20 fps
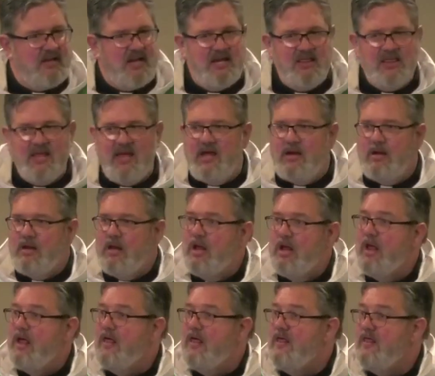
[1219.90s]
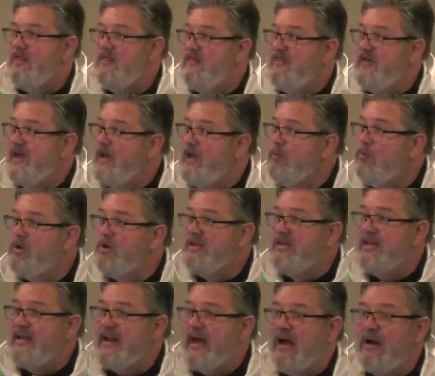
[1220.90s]
that, they would
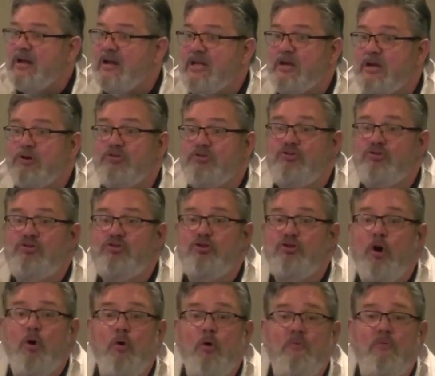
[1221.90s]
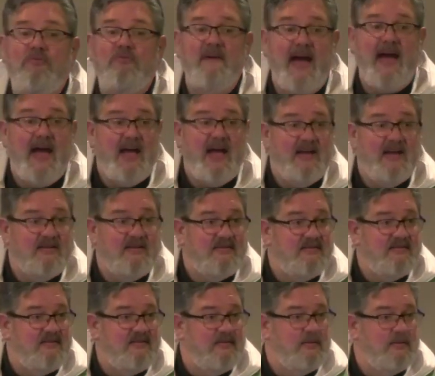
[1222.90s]
get out of here so
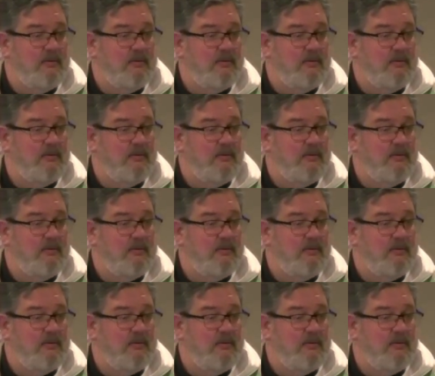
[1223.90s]
fast,